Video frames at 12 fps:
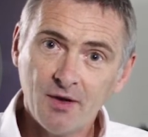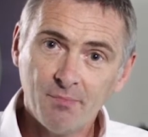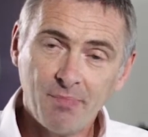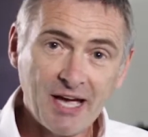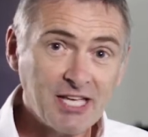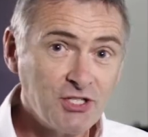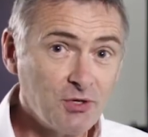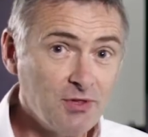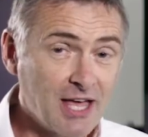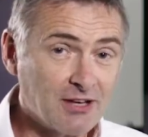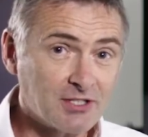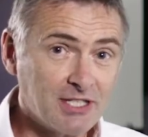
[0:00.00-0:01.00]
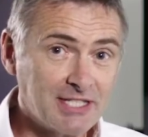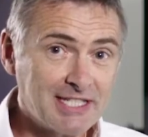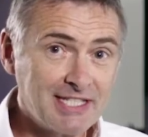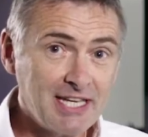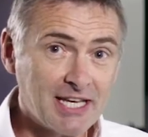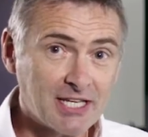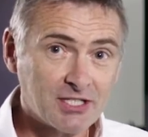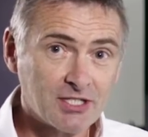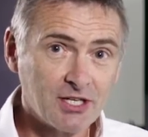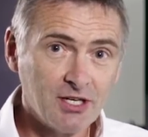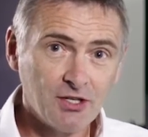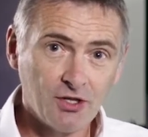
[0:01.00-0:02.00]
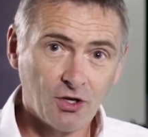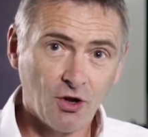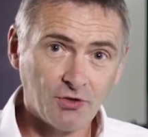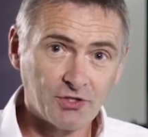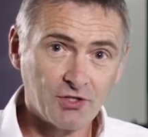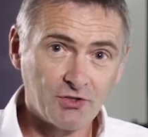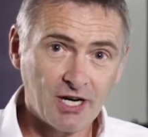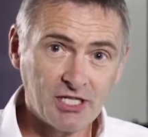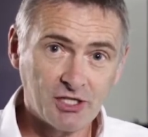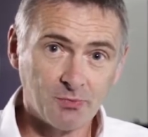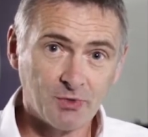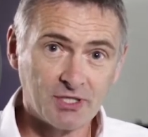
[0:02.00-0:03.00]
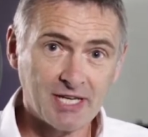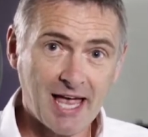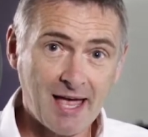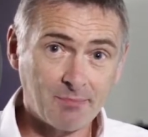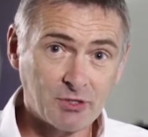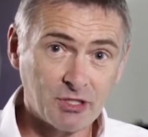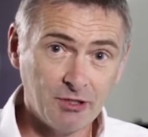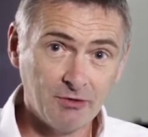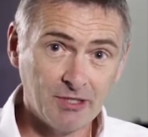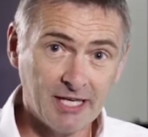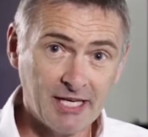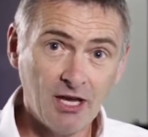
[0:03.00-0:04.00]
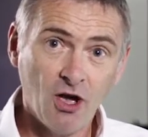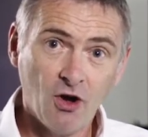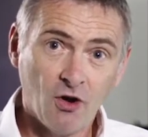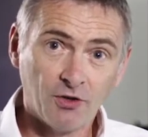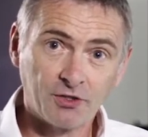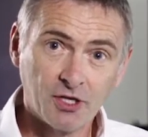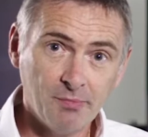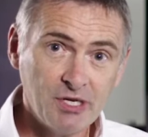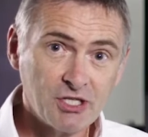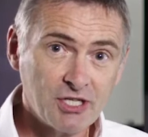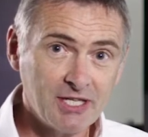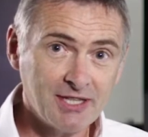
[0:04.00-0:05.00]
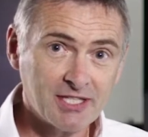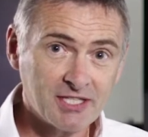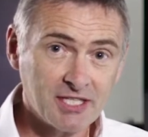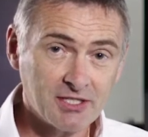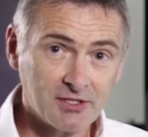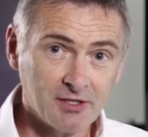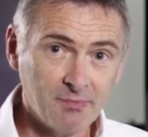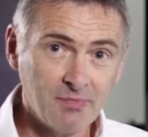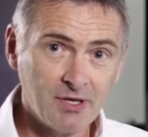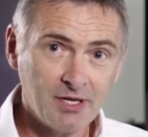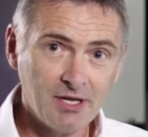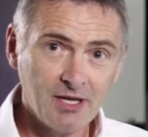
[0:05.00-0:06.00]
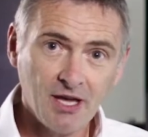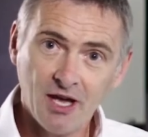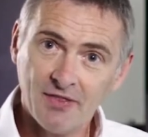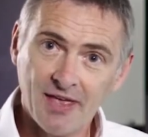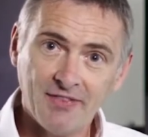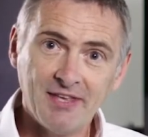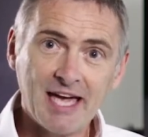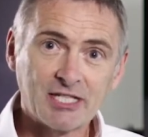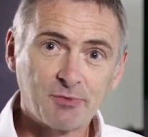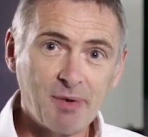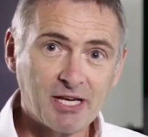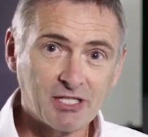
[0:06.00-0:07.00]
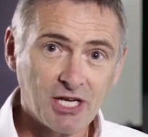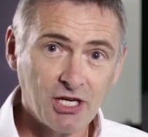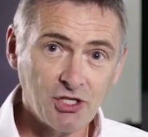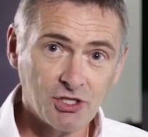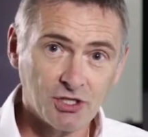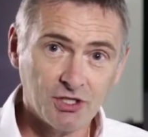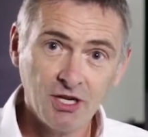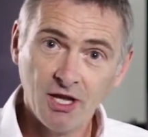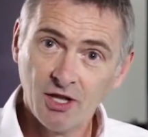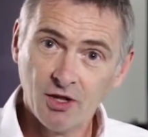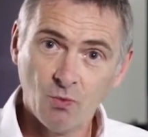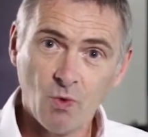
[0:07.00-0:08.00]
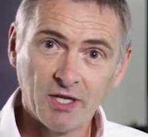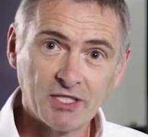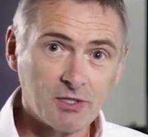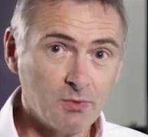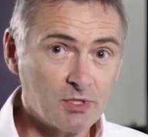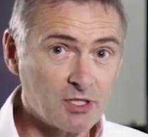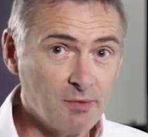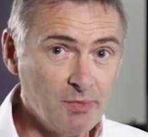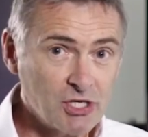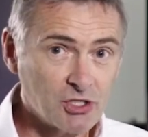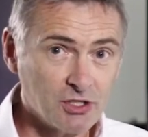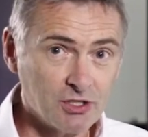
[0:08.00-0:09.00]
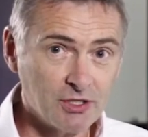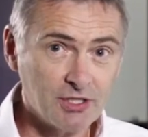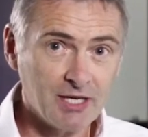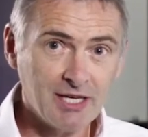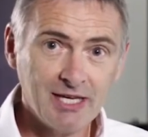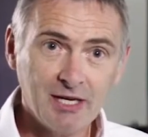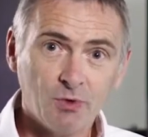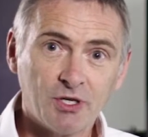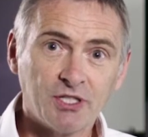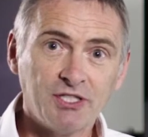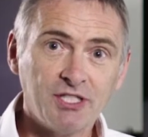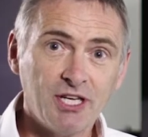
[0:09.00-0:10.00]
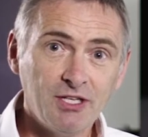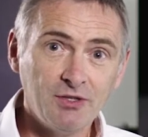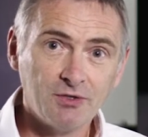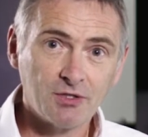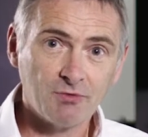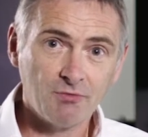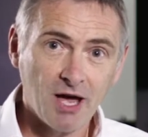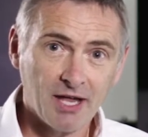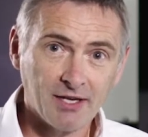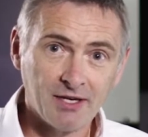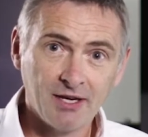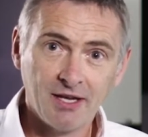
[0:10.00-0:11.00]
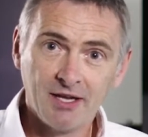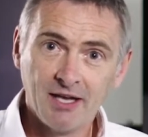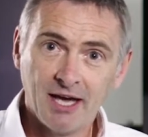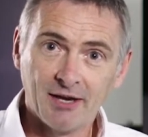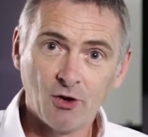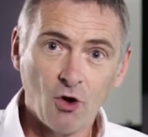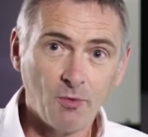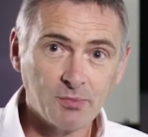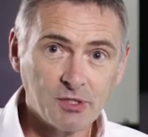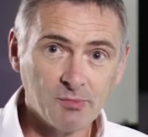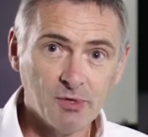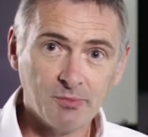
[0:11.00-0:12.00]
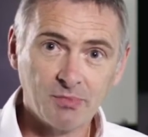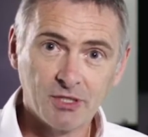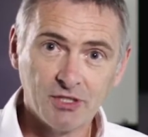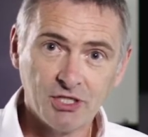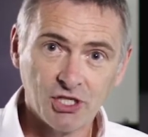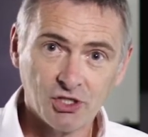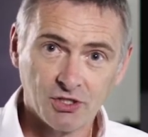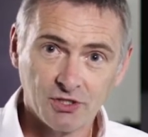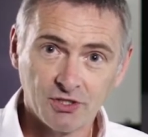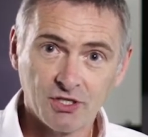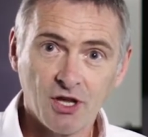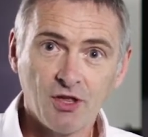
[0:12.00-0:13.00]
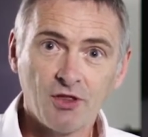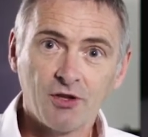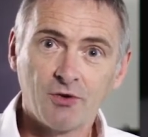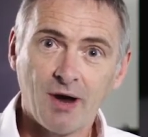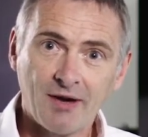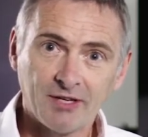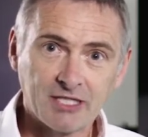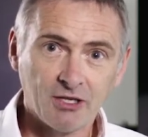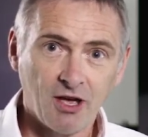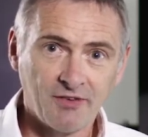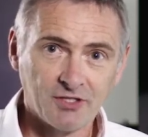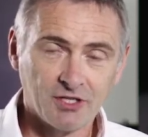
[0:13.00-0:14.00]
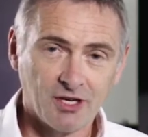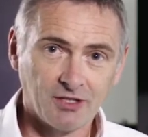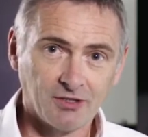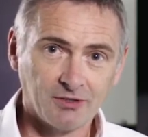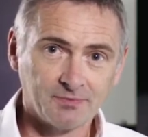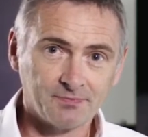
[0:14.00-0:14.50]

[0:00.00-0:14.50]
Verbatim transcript: Back in 2006, the concentration was absolutely on commissioning the system and then the expectation that once it was commissioned, it would continue to run at optimum conditions throughout its life cycle.